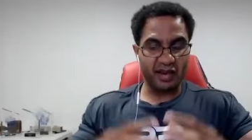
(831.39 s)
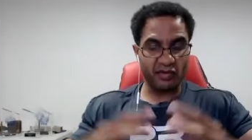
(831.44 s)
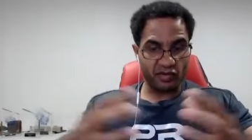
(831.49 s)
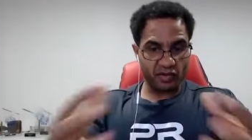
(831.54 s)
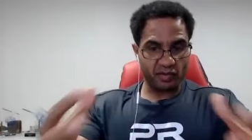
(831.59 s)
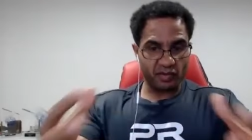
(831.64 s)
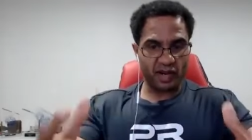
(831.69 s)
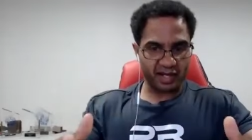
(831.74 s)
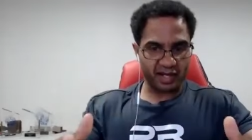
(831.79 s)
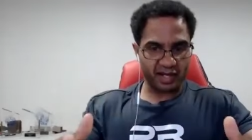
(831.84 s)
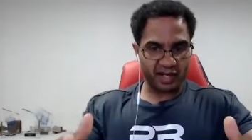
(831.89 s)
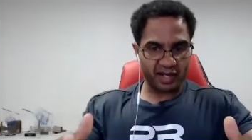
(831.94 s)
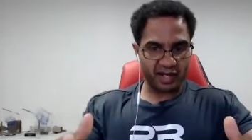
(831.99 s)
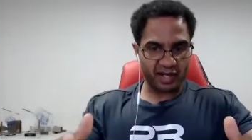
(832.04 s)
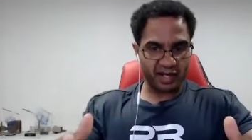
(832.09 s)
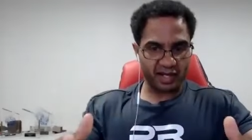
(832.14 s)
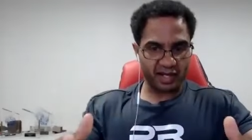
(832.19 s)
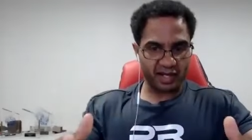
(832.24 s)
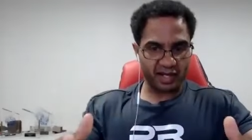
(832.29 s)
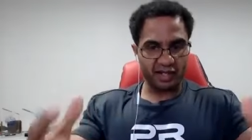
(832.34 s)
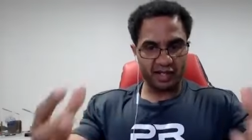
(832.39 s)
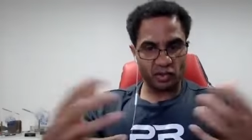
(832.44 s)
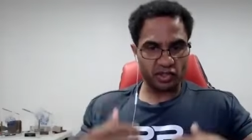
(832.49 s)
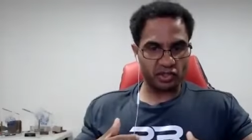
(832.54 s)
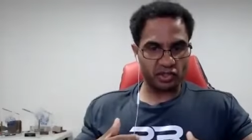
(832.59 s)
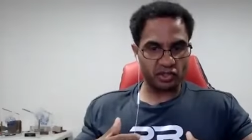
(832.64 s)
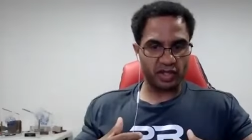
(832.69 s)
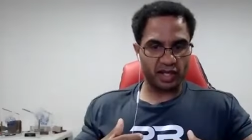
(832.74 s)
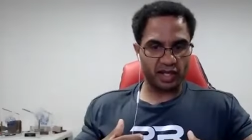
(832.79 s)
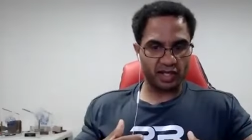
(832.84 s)
everybody
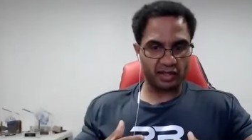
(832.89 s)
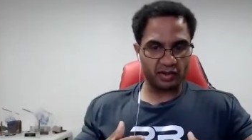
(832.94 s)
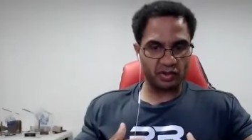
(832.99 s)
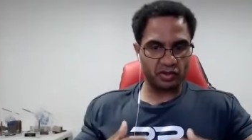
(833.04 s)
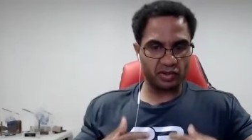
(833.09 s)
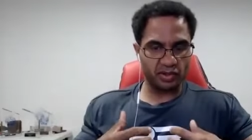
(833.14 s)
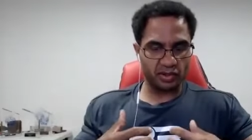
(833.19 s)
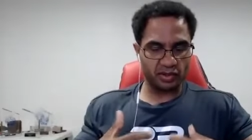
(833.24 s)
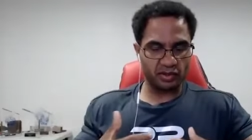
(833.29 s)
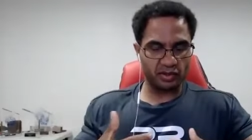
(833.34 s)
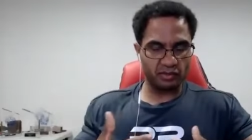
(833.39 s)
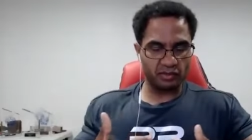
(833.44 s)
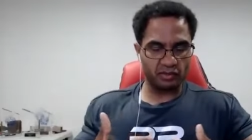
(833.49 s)
in order to do that?